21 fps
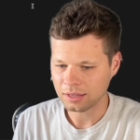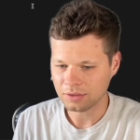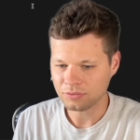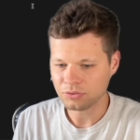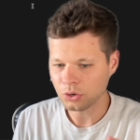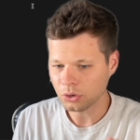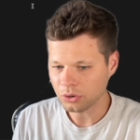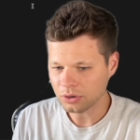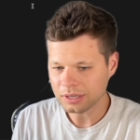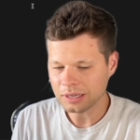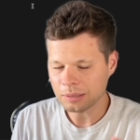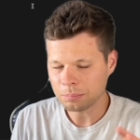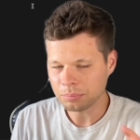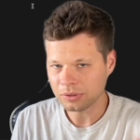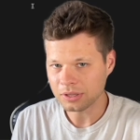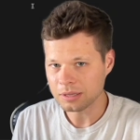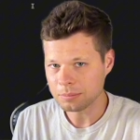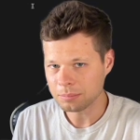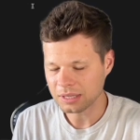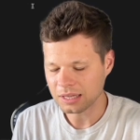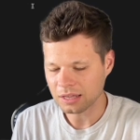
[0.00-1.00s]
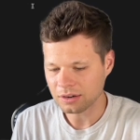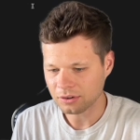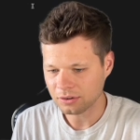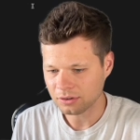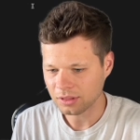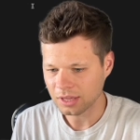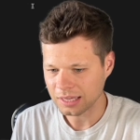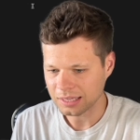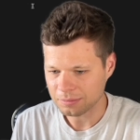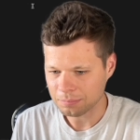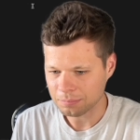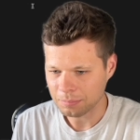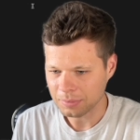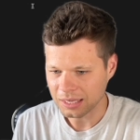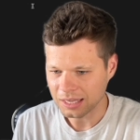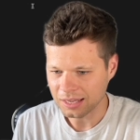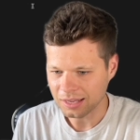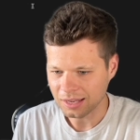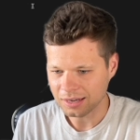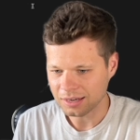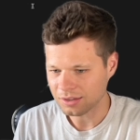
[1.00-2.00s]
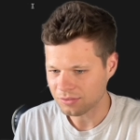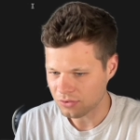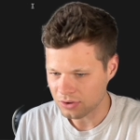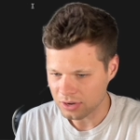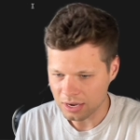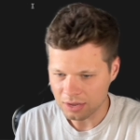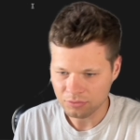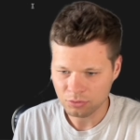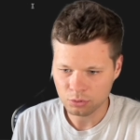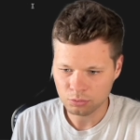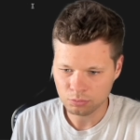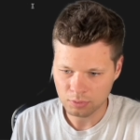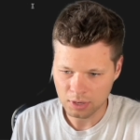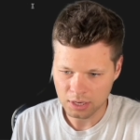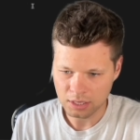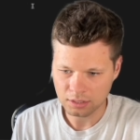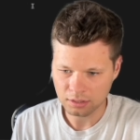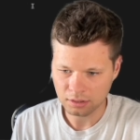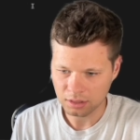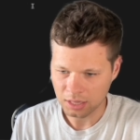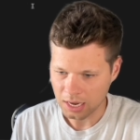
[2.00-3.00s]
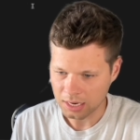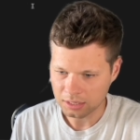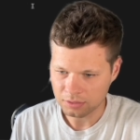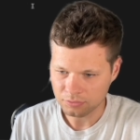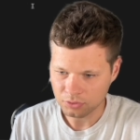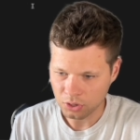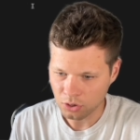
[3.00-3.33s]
If you're a complete beginner like me and have never written a line of